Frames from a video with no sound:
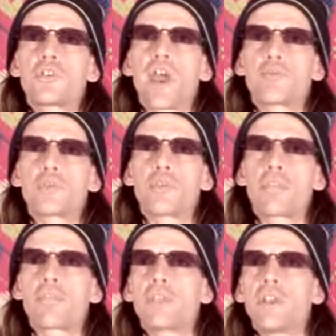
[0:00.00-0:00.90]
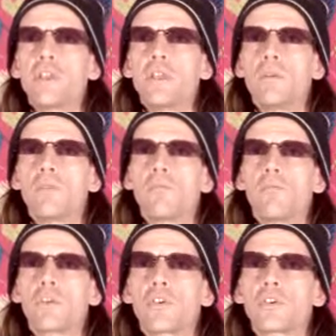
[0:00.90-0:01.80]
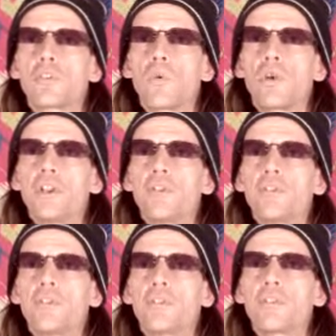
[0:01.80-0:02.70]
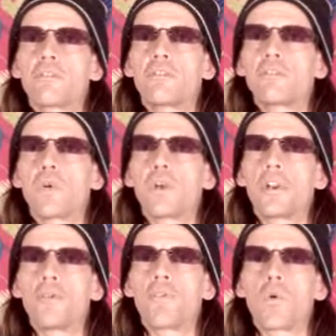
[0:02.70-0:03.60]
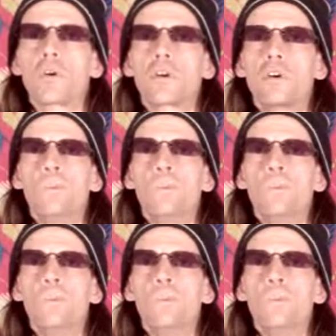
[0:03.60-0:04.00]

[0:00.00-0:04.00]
chapter 3, verse 22 through 24.